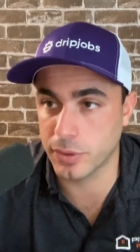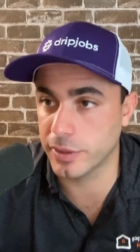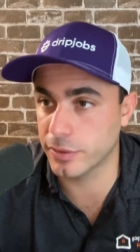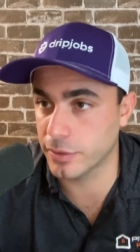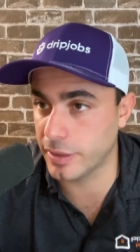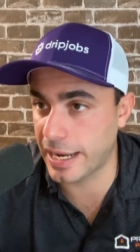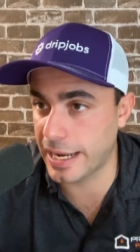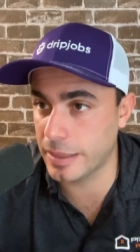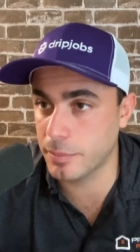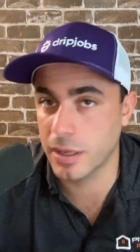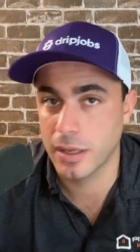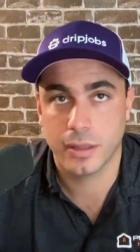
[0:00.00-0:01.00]
in their
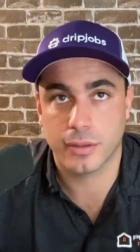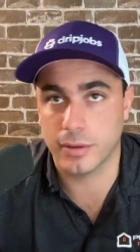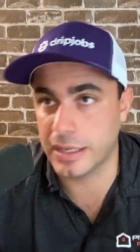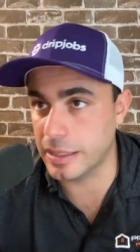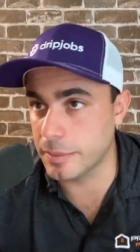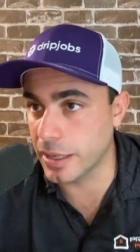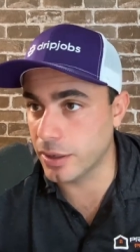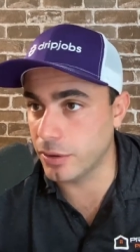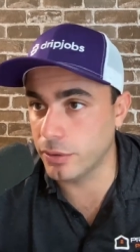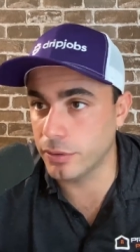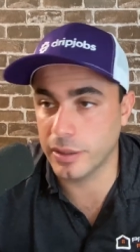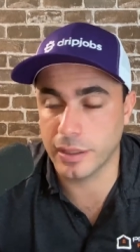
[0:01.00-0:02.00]
name, their
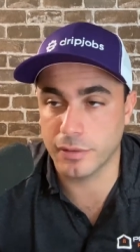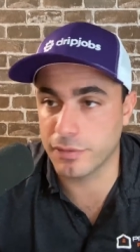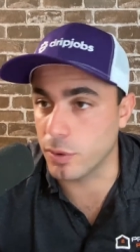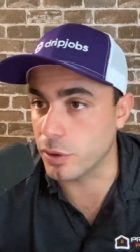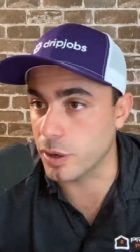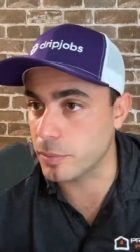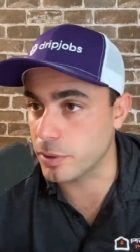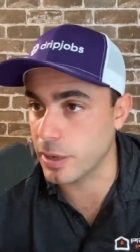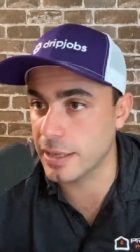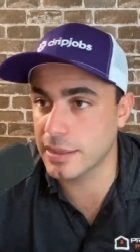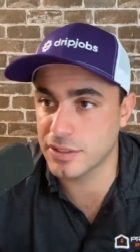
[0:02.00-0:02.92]
email and a phone number, right?